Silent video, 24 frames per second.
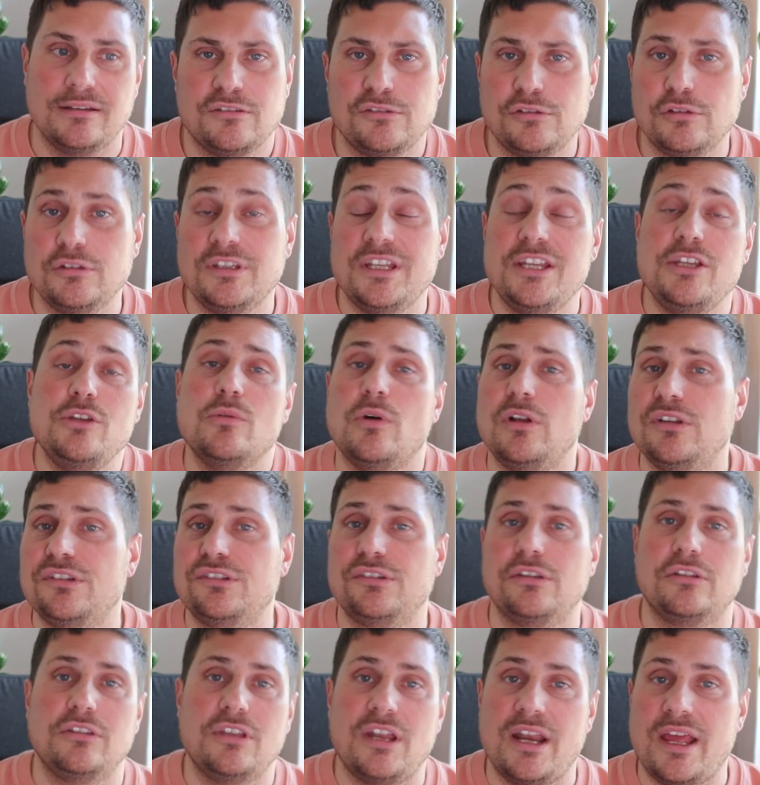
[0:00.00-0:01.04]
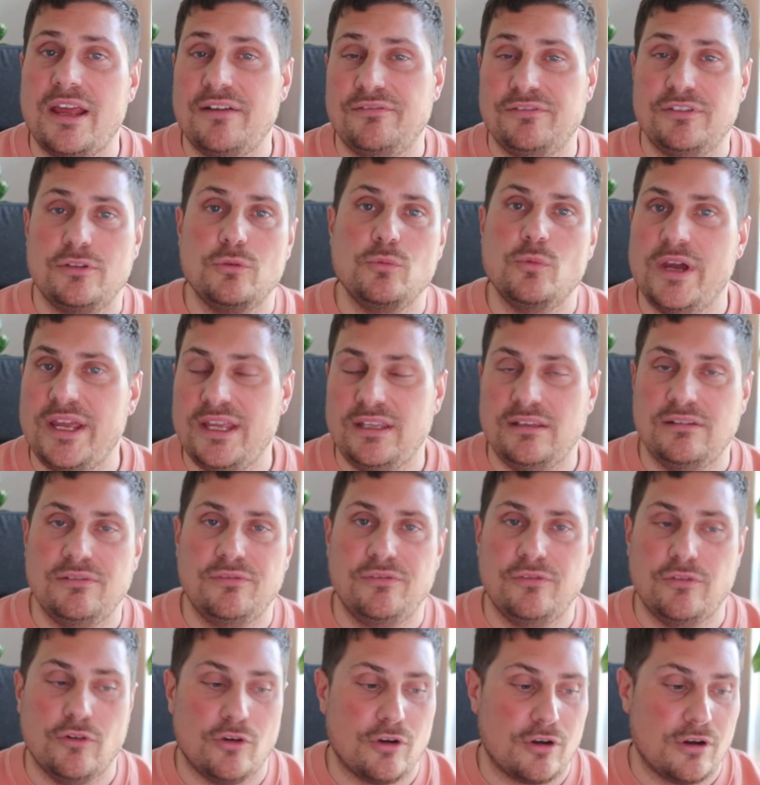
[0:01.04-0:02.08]
so that you also don't have to wait
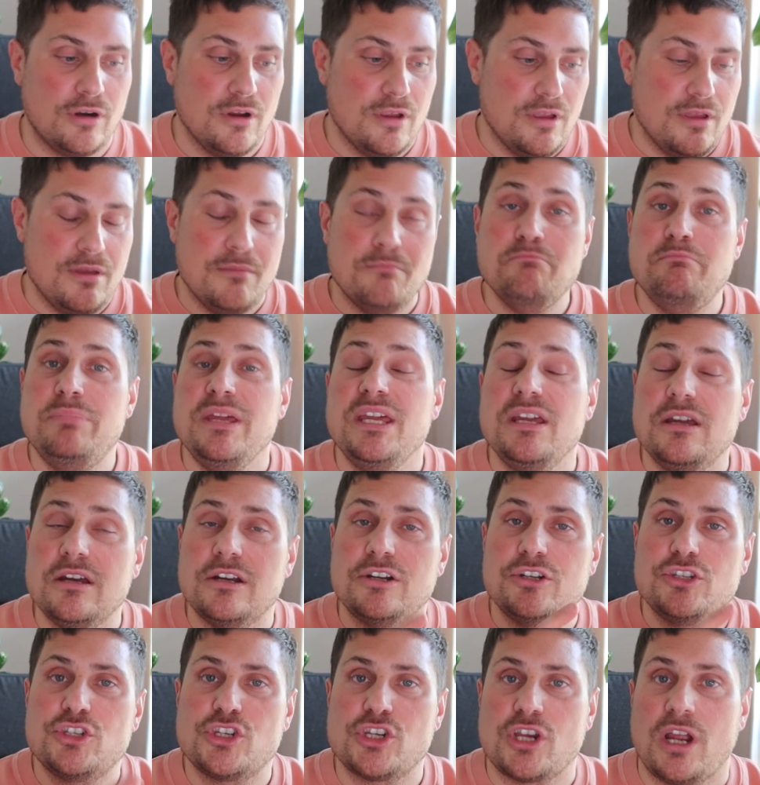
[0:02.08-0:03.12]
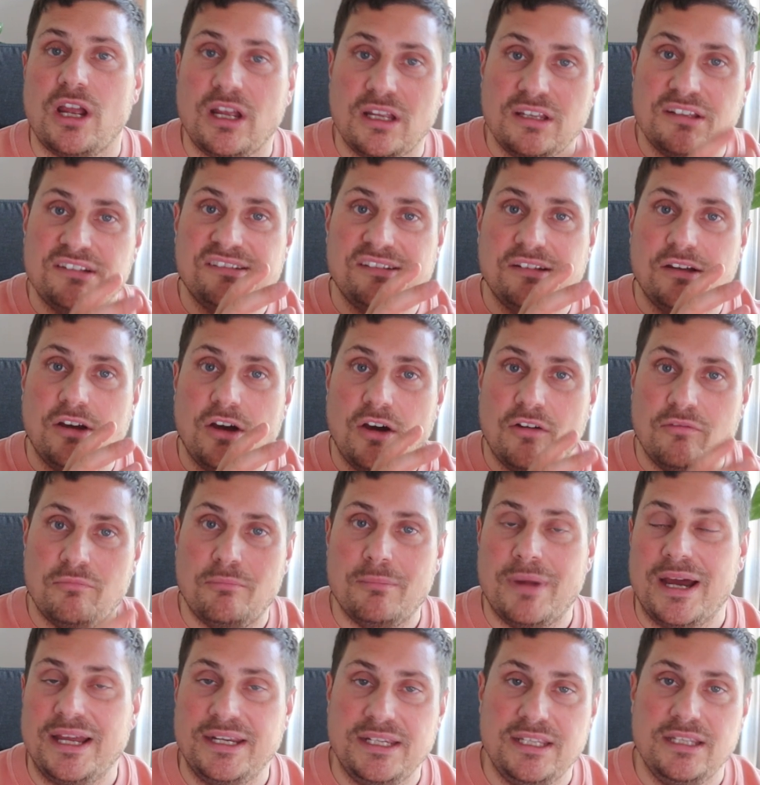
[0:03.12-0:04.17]
for bigger chunks of
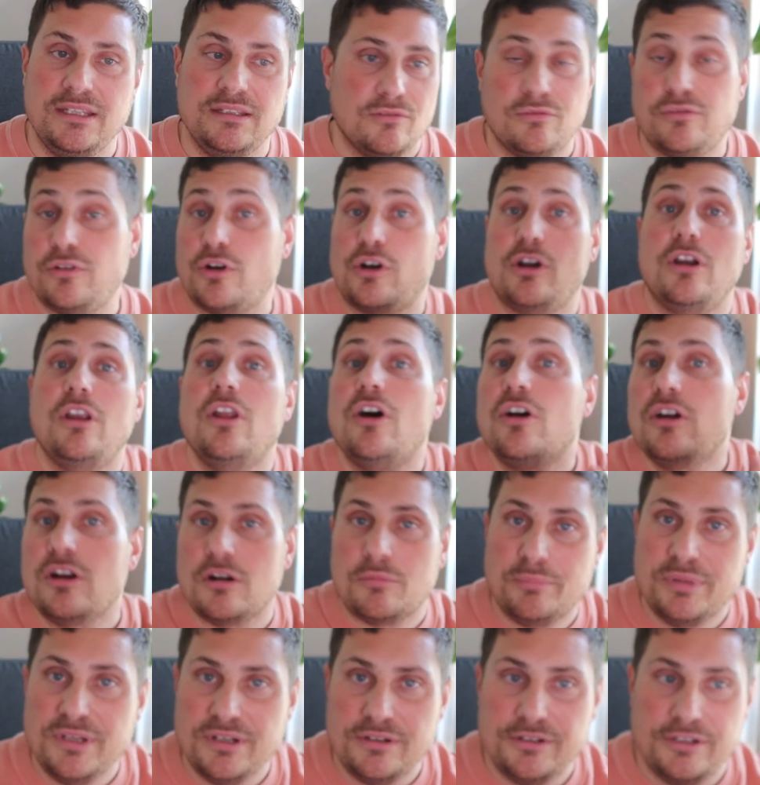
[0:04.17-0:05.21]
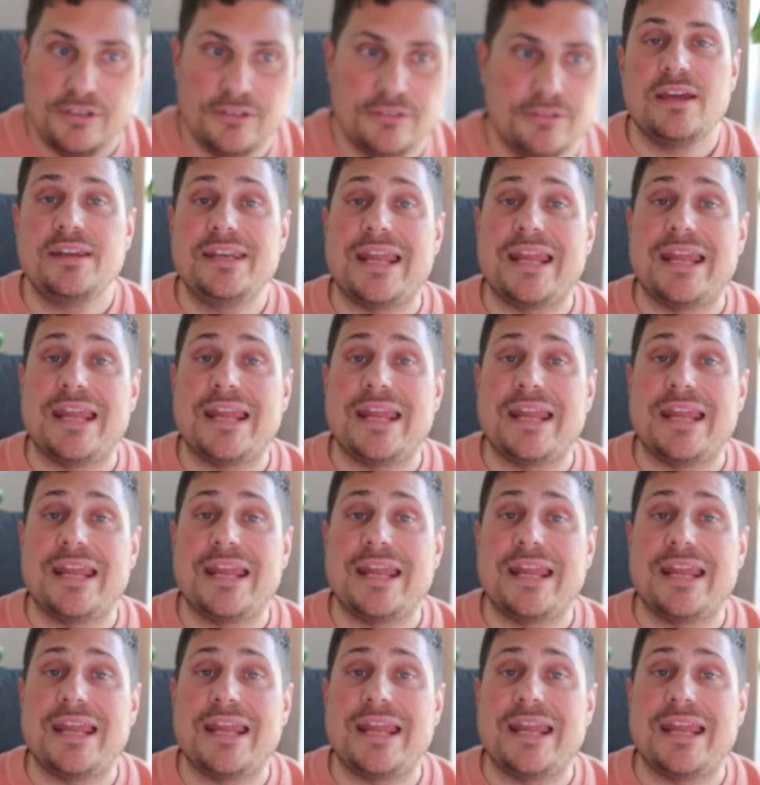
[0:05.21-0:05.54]
money for a longer period.